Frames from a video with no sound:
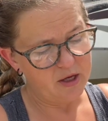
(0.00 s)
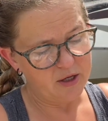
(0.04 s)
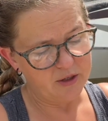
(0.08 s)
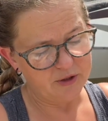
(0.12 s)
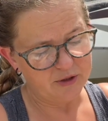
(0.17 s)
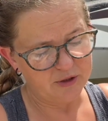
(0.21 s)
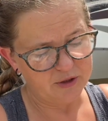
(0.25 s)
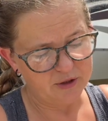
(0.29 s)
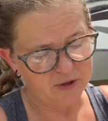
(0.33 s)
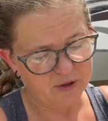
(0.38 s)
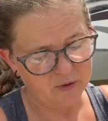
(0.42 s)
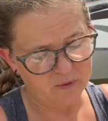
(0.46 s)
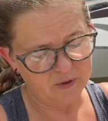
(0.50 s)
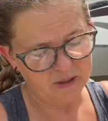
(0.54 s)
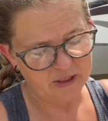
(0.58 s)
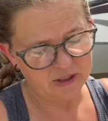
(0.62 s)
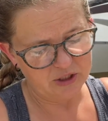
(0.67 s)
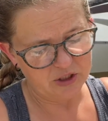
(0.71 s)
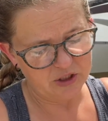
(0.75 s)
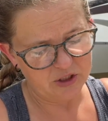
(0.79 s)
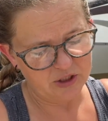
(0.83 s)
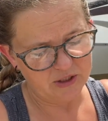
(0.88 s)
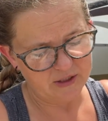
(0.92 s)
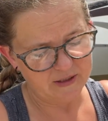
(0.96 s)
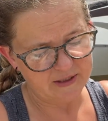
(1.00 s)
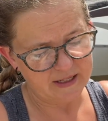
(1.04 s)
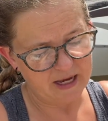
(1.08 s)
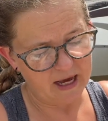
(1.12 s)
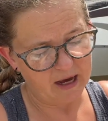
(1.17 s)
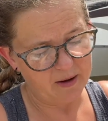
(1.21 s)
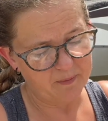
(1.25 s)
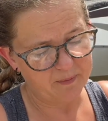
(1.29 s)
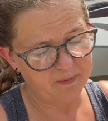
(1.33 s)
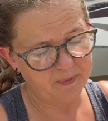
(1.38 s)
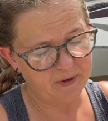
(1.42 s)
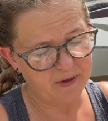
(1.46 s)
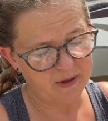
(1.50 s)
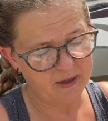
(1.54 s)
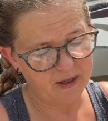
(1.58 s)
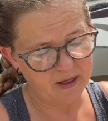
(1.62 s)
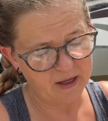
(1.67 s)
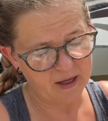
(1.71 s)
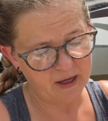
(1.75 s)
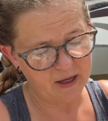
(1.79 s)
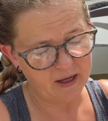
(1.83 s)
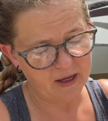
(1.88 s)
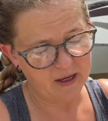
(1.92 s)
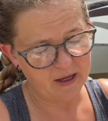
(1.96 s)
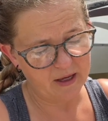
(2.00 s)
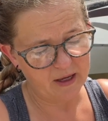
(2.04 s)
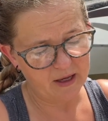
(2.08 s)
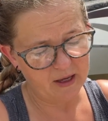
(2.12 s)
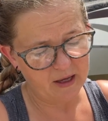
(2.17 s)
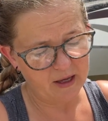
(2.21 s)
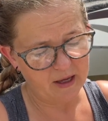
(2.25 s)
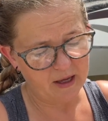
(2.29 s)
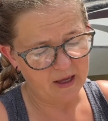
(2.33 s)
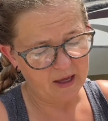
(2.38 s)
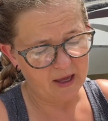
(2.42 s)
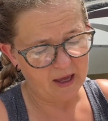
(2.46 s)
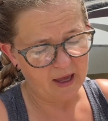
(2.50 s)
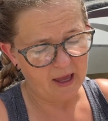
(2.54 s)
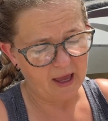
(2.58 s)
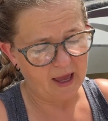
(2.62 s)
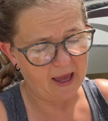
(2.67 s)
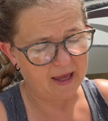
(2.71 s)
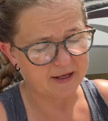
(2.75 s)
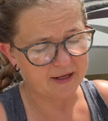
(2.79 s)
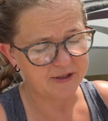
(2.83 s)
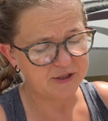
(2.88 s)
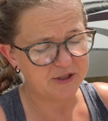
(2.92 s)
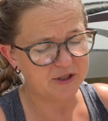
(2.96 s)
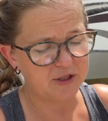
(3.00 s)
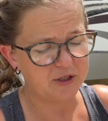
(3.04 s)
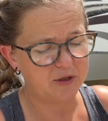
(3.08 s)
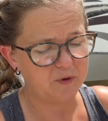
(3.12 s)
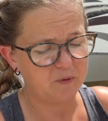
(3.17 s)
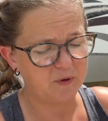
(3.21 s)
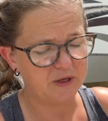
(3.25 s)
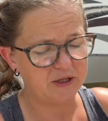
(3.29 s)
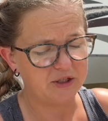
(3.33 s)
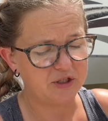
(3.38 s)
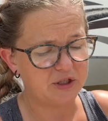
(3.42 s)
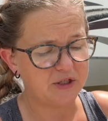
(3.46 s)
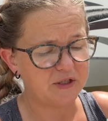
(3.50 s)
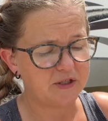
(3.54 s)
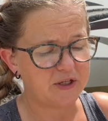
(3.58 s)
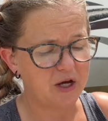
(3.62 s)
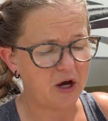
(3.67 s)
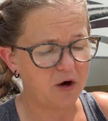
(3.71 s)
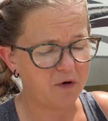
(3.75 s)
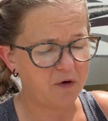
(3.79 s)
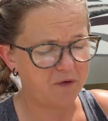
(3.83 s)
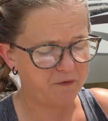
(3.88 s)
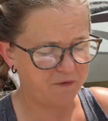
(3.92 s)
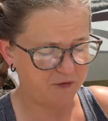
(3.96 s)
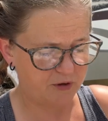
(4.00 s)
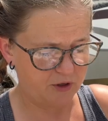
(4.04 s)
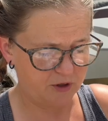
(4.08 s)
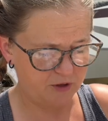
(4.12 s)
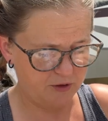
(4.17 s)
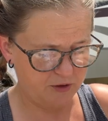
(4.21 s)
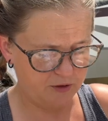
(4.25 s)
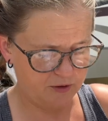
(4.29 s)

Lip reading: 2 inches up and 2 inches over.